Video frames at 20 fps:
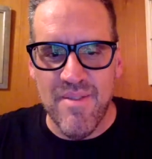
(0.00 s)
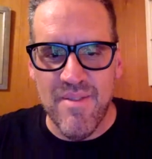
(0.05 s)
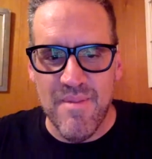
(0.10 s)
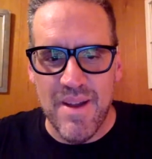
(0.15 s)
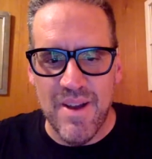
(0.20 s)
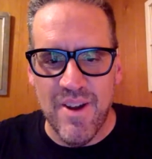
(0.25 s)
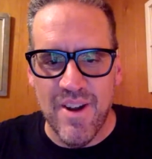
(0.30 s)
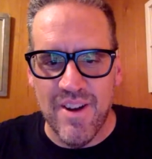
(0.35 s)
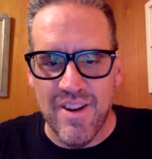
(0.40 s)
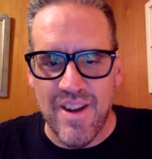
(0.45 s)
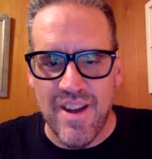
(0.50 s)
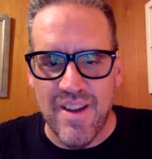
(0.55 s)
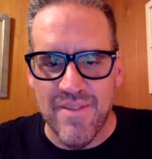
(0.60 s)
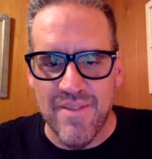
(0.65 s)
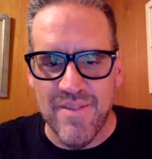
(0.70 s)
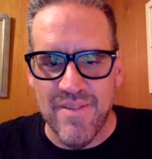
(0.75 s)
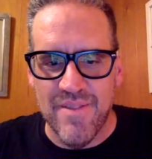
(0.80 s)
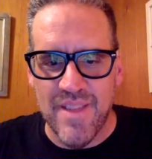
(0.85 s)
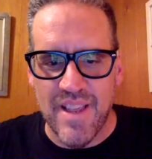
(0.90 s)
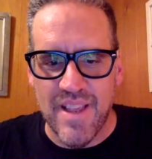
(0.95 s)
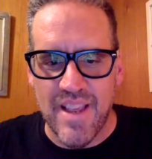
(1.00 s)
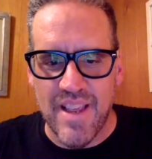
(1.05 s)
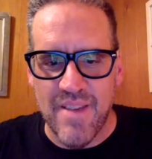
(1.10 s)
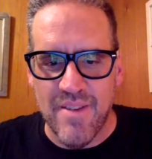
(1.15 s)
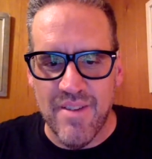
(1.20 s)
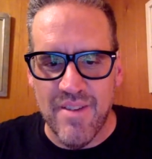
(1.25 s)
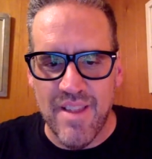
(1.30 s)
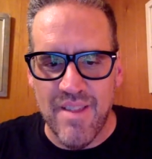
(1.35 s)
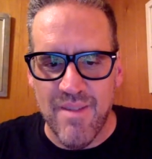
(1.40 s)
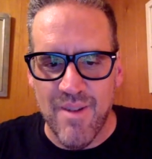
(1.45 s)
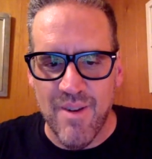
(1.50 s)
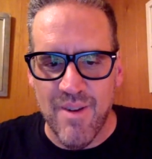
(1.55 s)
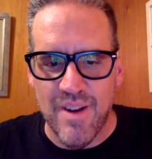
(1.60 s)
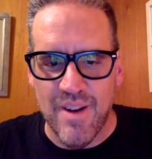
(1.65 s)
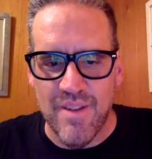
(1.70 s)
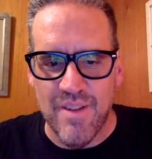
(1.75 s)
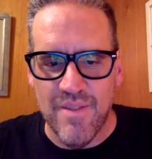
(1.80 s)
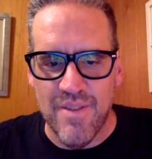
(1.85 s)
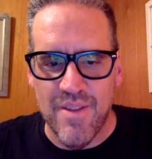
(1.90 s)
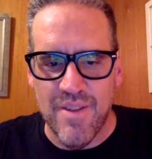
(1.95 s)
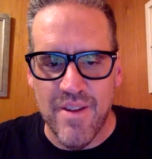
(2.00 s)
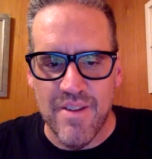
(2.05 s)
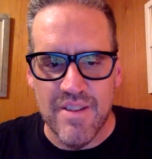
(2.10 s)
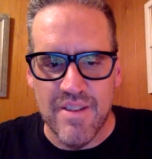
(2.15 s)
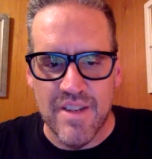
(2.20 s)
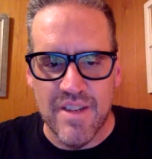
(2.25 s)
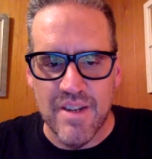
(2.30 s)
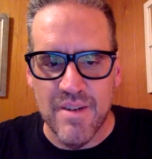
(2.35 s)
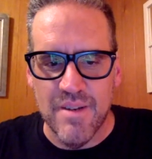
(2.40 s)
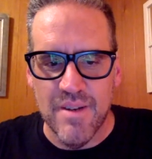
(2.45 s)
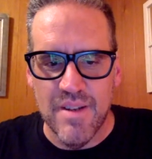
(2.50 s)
for my autograph thinking I was Seth Rogen a few years ago.